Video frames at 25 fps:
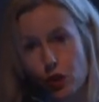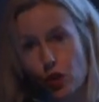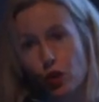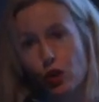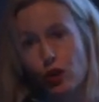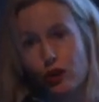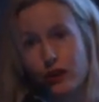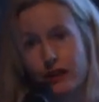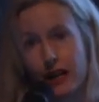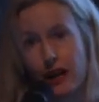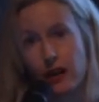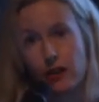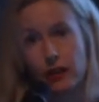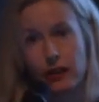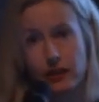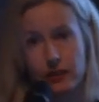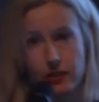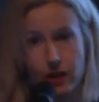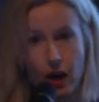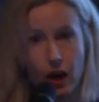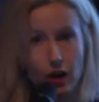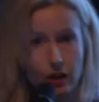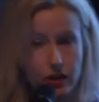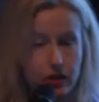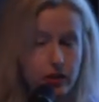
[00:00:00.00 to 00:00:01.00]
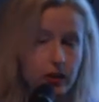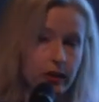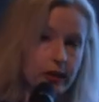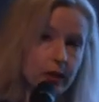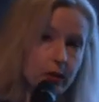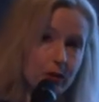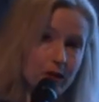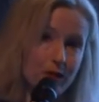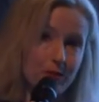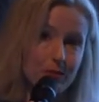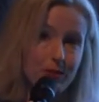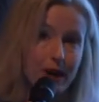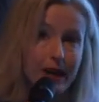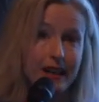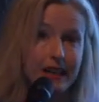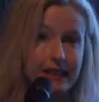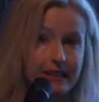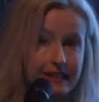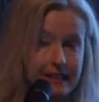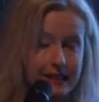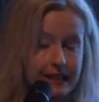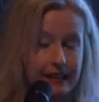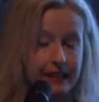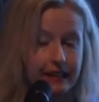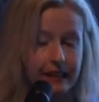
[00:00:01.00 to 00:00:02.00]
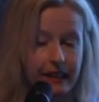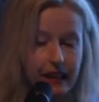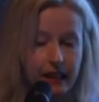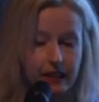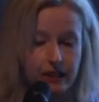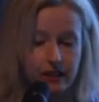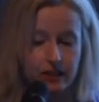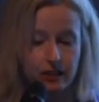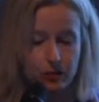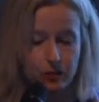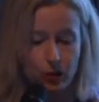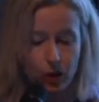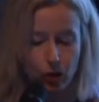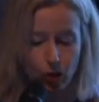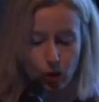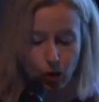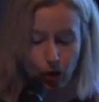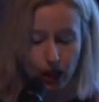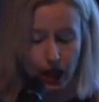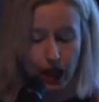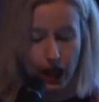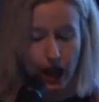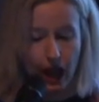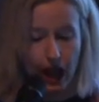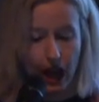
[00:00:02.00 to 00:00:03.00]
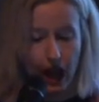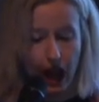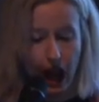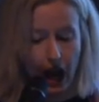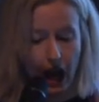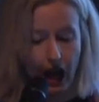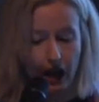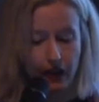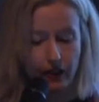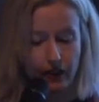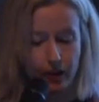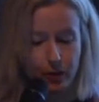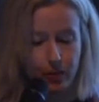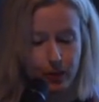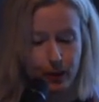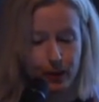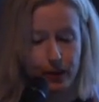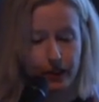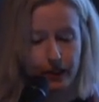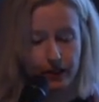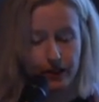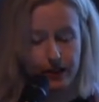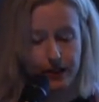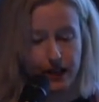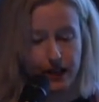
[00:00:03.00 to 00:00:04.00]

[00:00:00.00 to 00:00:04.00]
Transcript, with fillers: Da Derga's Hostel that was based in Glenasmole. And The Burning of